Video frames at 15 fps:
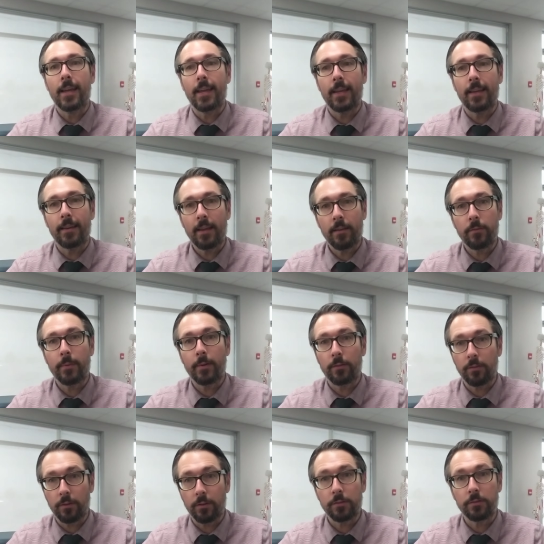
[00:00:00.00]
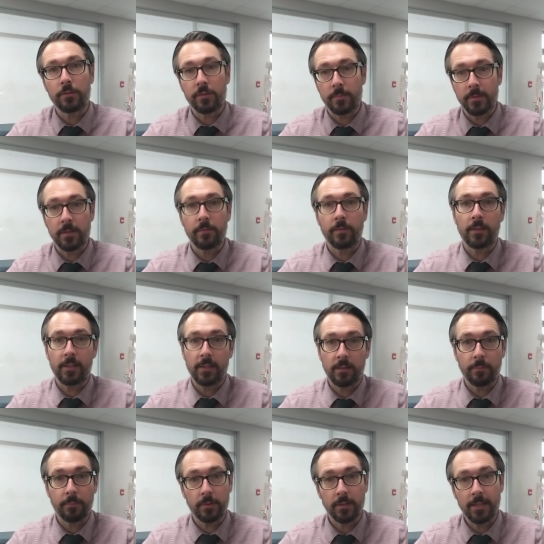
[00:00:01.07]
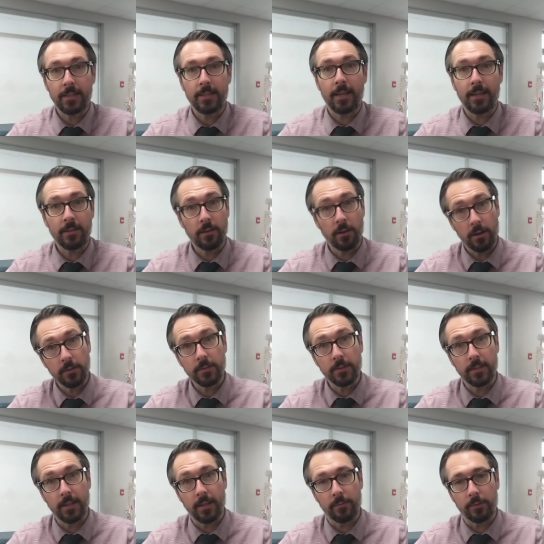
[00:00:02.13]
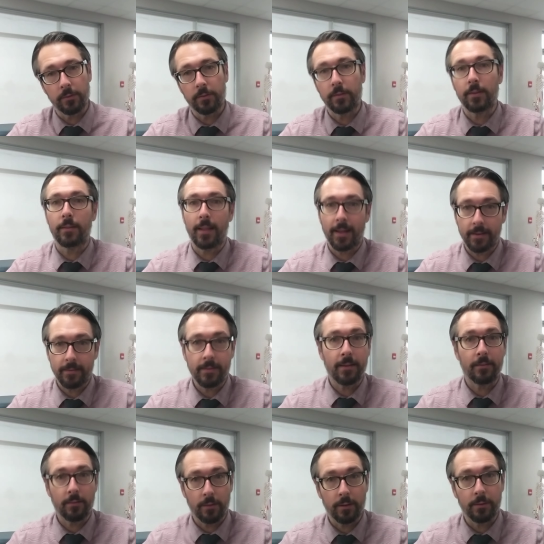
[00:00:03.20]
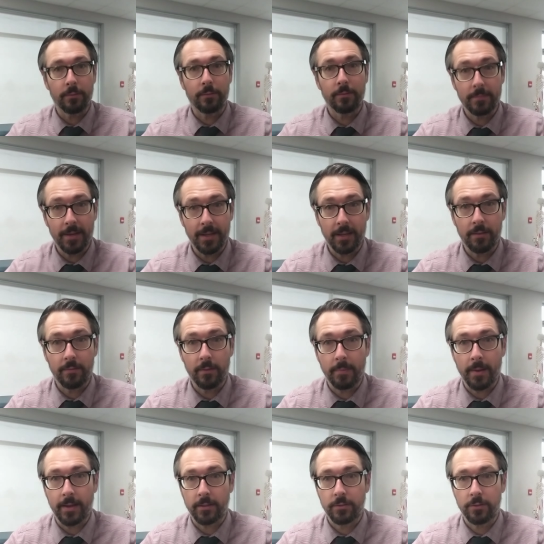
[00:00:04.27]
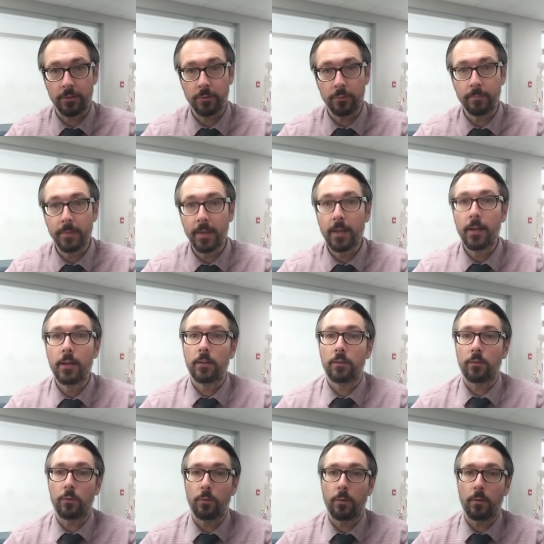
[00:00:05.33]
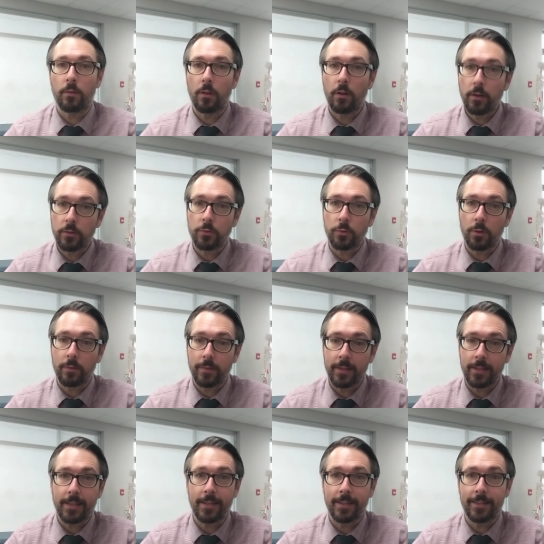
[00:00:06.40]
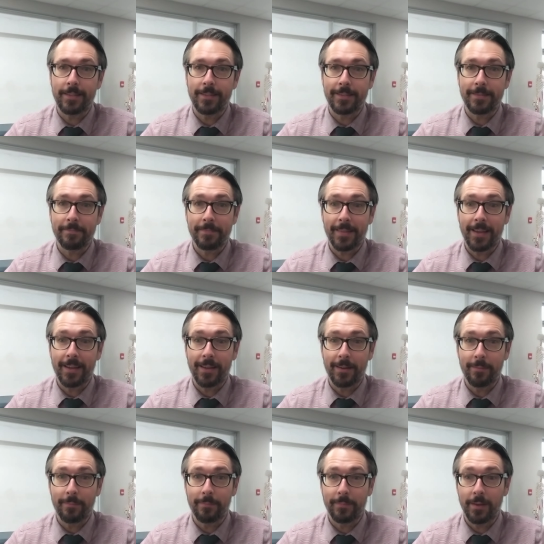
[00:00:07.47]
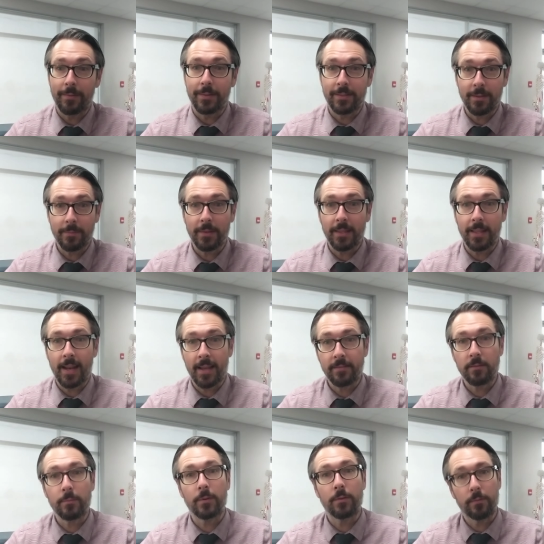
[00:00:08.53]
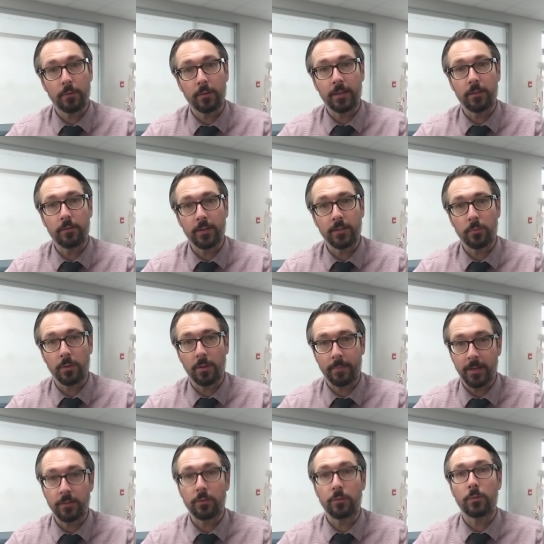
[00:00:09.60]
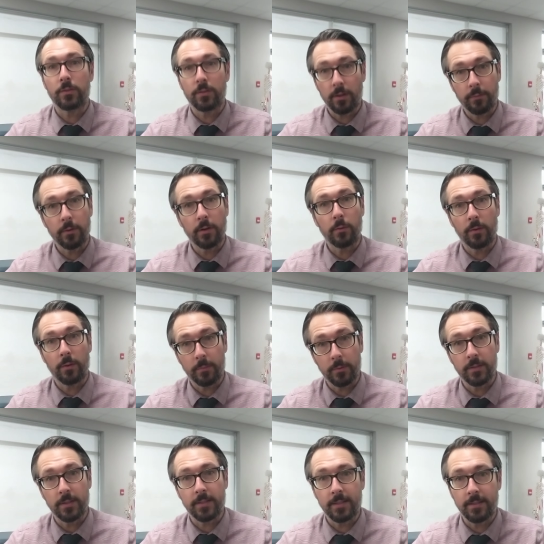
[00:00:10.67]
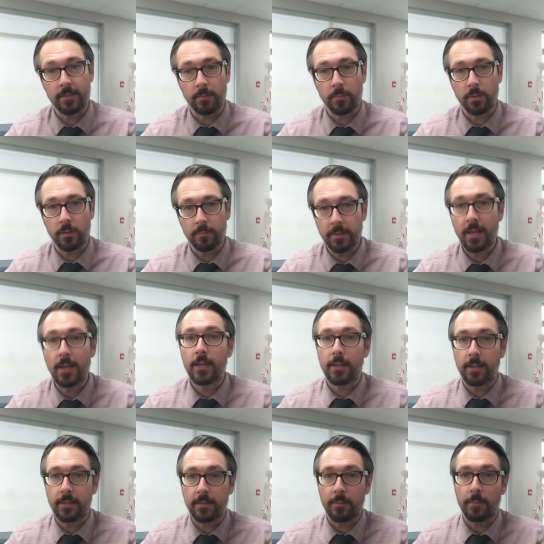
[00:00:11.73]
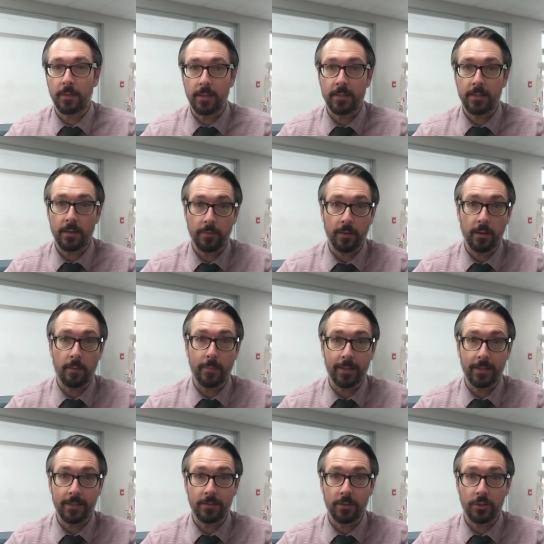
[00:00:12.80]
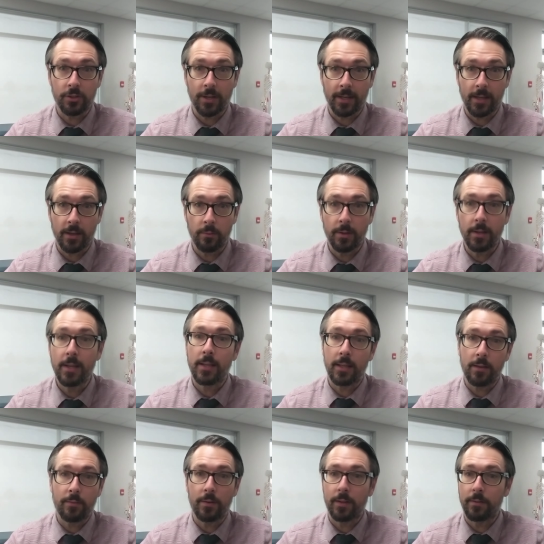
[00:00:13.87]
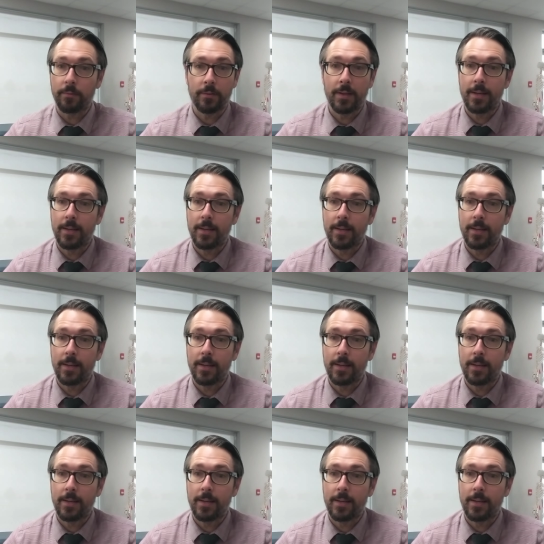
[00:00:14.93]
And heavy metals also specifically deplete antioxidant levels, and that has a lot of negative impacts too. So, long and short of it is. Um, if it's something that hasn't been fully addressed with a patient who's suffering with persisting symptoms, it's something that's definitely on my list to check out, even if